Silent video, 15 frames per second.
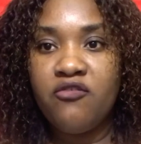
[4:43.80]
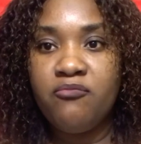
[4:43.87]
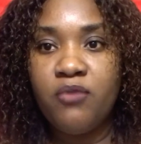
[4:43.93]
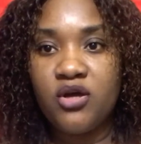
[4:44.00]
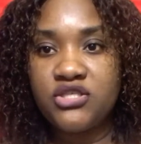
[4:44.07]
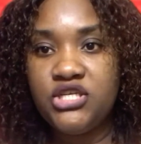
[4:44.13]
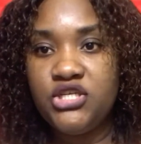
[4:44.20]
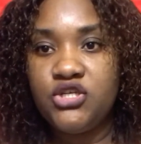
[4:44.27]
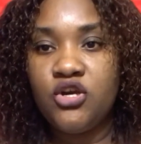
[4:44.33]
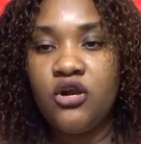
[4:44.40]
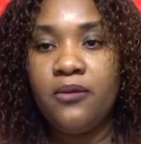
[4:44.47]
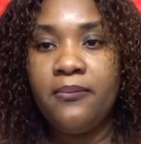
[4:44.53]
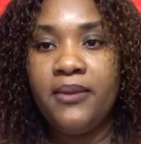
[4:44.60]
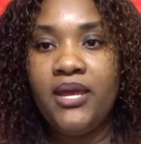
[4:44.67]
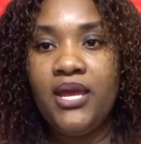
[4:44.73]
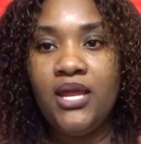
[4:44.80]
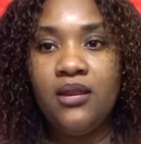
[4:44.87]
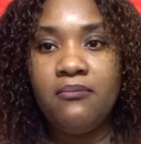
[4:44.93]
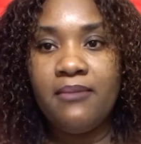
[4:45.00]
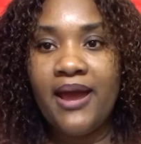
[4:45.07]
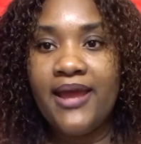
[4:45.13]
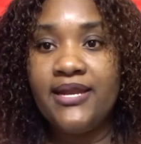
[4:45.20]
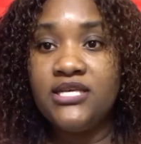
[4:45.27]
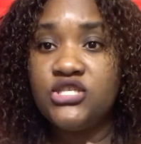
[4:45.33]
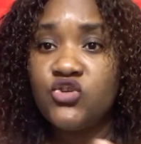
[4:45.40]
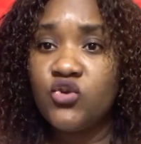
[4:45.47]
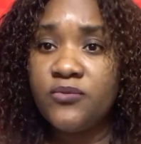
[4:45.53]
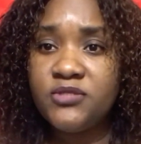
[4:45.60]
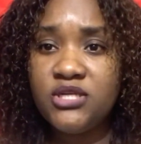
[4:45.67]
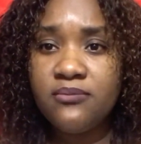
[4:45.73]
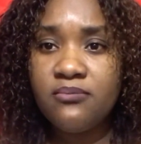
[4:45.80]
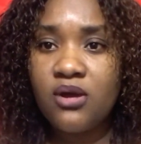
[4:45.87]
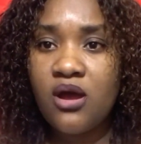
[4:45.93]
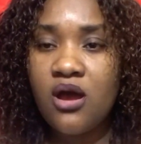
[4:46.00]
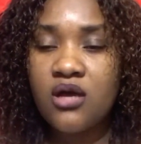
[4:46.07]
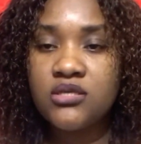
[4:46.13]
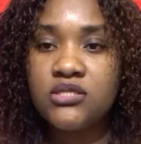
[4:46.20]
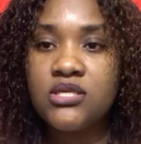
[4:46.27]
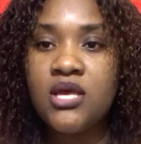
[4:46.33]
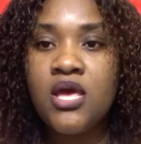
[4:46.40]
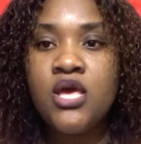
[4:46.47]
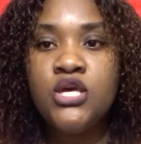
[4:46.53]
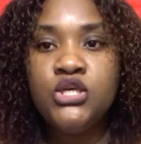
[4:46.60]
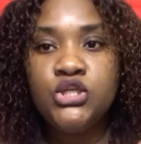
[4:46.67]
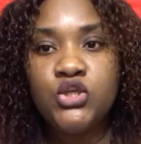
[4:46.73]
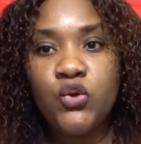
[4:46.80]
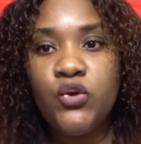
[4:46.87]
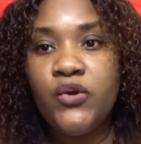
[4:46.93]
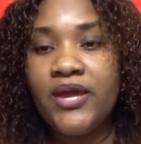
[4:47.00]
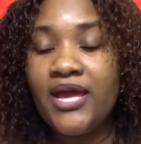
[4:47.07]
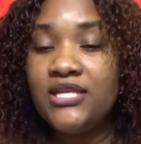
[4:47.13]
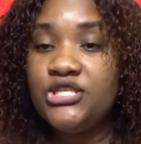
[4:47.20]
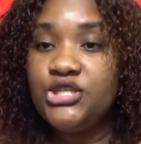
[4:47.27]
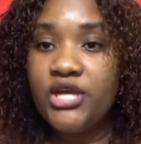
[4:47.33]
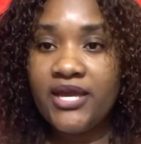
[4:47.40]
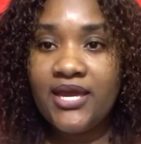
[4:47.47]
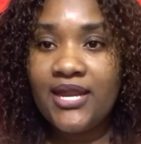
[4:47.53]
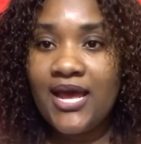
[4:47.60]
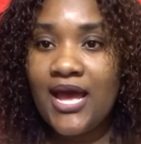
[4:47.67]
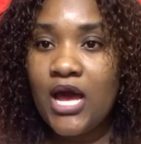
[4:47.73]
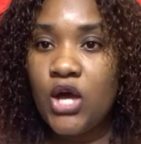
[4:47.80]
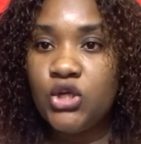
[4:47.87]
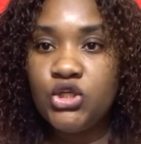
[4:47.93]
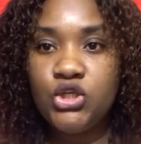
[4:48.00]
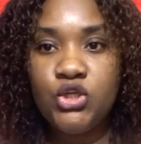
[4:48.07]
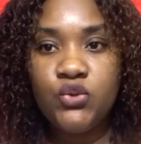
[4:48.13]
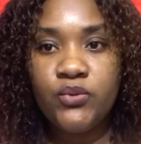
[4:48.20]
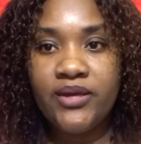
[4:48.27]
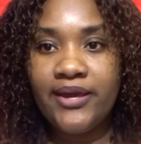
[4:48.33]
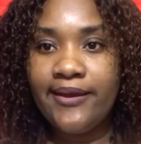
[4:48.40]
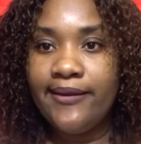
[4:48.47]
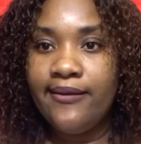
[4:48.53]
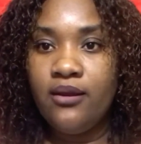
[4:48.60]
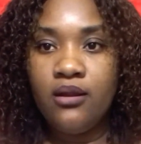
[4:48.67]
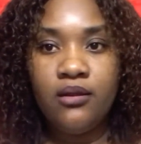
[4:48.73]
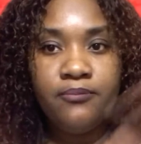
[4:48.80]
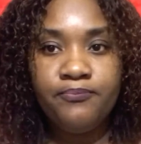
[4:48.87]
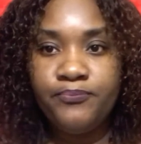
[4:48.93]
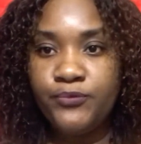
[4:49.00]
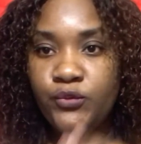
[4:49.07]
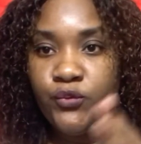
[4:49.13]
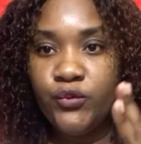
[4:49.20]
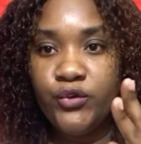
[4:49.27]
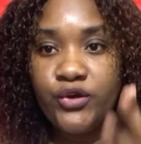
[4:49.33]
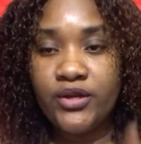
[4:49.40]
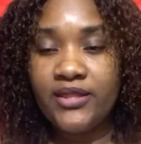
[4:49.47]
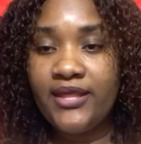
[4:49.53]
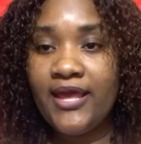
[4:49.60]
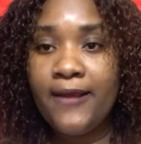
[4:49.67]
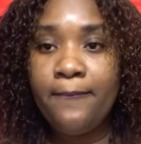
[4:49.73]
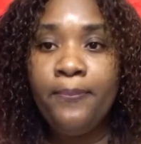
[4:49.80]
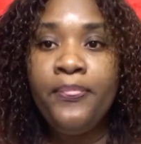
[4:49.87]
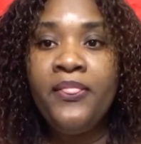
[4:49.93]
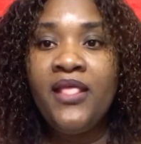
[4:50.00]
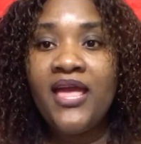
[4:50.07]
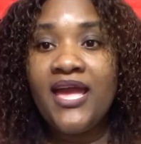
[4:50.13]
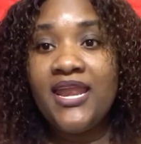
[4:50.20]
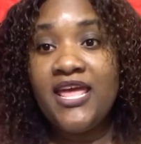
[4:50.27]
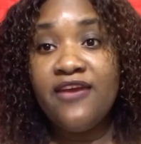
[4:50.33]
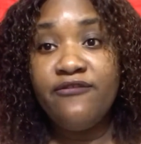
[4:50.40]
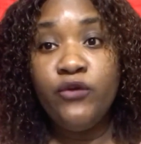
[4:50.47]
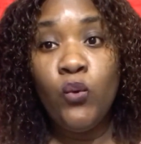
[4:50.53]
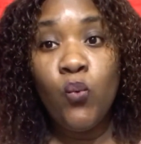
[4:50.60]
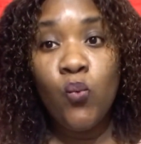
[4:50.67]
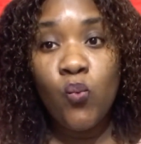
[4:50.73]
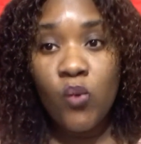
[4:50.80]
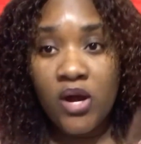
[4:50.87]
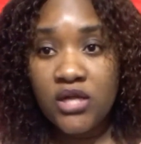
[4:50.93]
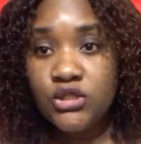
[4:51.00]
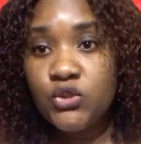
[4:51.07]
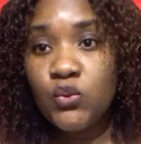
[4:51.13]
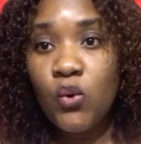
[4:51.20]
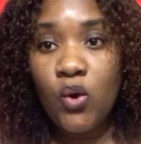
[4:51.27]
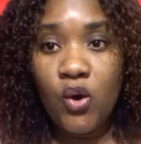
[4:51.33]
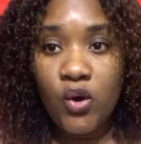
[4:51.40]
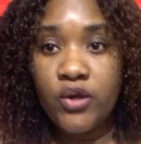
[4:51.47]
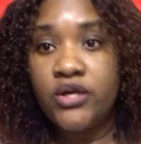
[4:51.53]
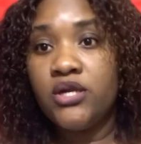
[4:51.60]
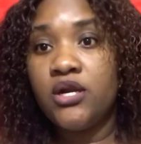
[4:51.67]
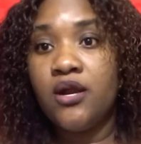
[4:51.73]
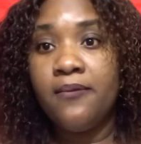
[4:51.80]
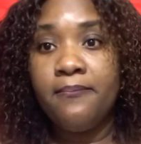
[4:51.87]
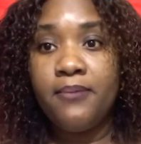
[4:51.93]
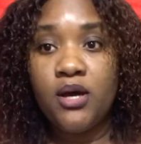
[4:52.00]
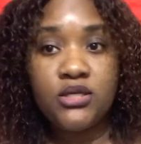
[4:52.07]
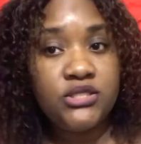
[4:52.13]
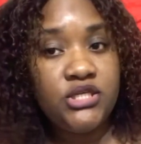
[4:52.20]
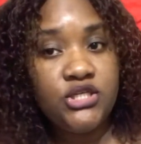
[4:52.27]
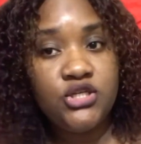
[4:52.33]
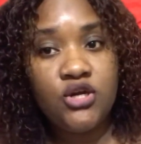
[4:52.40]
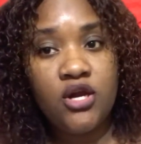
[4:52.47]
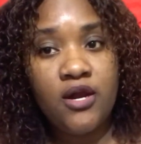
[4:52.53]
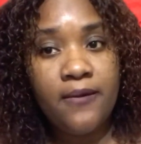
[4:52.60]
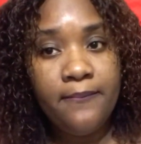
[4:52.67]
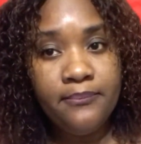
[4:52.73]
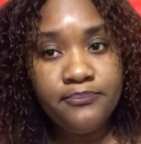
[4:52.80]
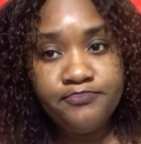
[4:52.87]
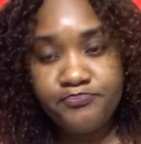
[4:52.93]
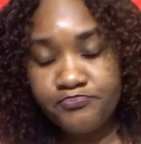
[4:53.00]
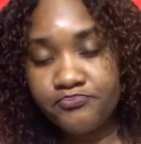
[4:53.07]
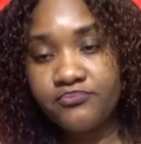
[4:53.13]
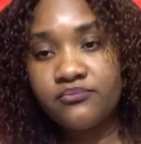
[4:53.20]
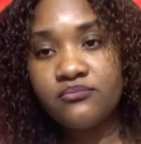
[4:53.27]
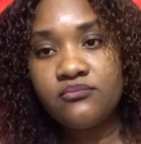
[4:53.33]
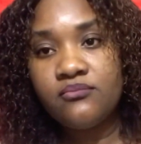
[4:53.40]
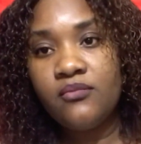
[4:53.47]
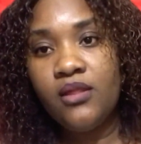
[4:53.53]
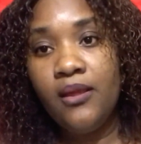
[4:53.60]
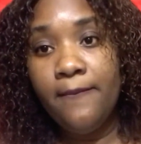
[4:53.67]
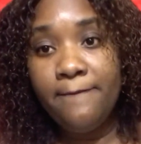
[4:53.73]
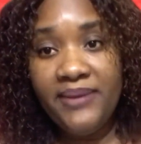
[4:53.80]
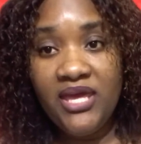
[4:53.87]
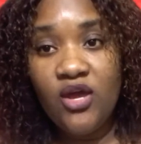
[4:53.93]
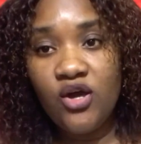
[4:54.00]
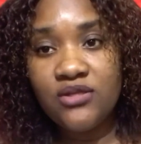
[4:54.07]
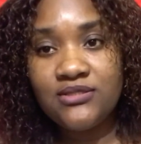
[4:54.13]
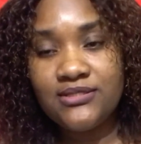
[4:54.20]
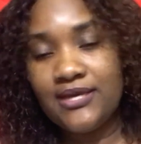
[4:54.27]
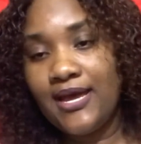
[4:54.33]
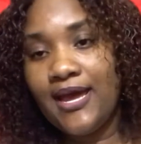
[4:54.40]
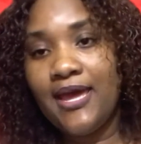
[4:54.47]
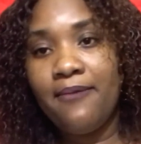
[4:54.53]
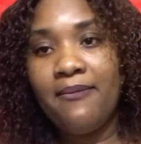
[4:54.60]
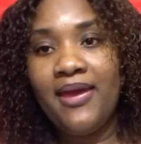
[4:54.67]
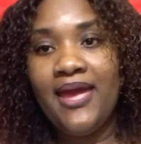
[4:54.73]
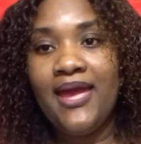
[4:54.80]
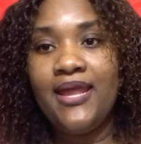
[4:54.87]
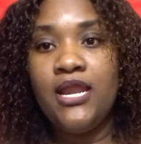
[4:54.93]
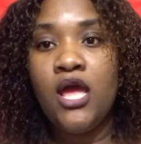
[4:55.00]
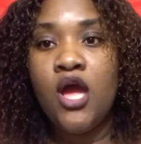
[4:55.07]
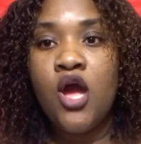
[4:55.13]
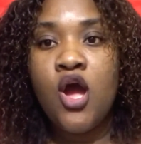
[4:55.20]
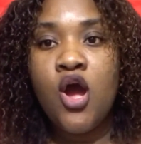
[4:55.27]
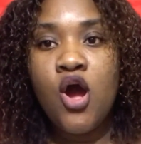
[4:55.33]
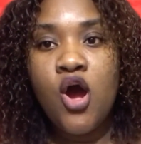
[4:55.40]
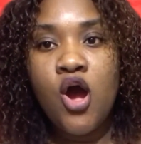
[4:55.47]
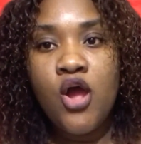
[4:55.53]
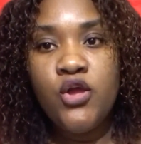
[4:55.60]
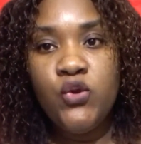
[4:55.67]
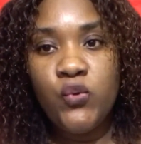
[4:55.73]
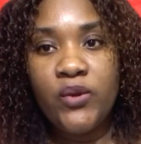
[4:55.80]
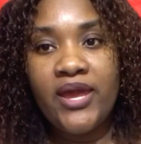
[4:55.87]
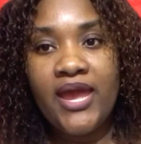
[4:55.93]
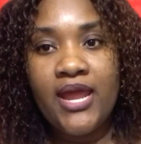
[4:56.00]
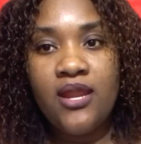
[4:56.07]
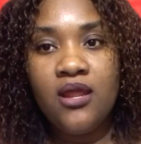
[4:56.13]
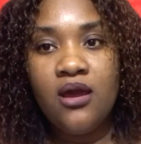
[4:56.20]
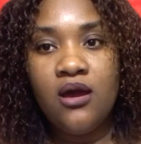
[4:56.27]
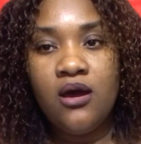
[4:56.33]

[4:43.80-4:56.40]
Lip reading: Boxycharm in my description box, so you can check it out. You can do your thing. And if you want to order a Boxycharm, be on time, and you can